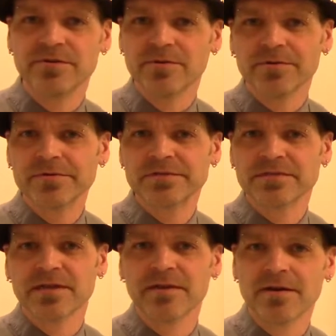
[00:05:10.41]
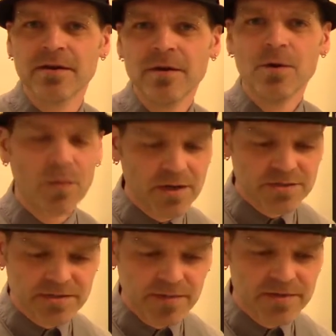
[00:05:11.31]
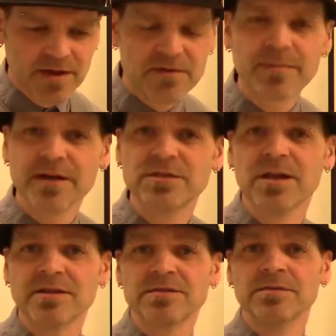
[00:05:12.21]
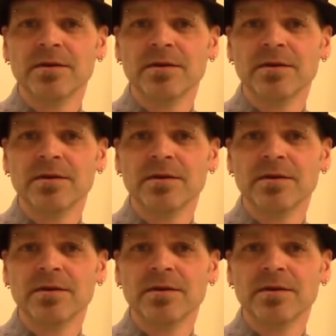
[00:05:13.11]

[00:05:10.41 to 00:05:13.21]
No one wants to say that watches come together by chance.